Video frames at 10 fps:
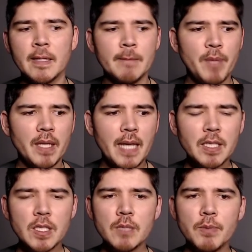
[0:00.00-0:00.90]
And
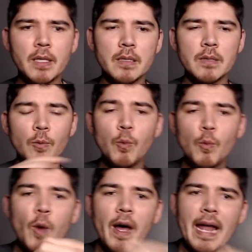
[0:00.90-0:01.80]
that's just because
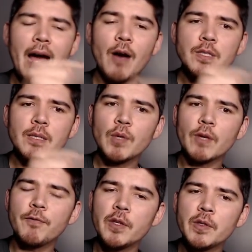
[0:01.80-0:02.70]
what how something
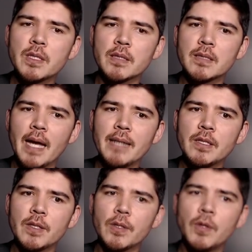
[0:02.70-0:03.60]
feels inside
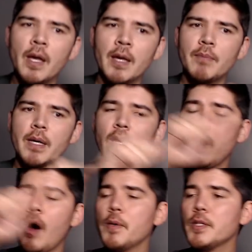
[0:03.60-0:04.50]
to you may not
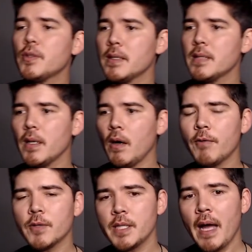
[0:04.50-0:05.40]
always translate
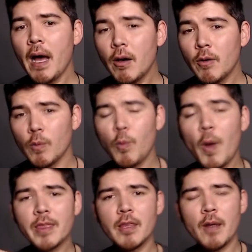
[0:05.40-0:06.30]
over to how
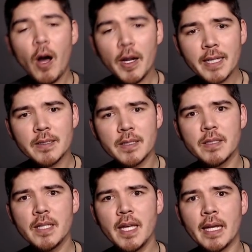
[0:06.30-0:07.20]
what the audience
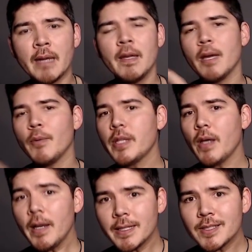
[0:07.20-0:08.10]
is seeing. And what the
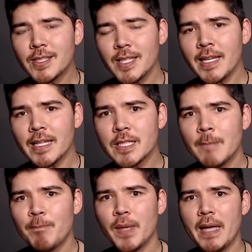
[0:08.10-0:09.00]
audience sees
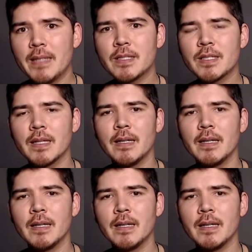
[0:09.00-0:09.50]
is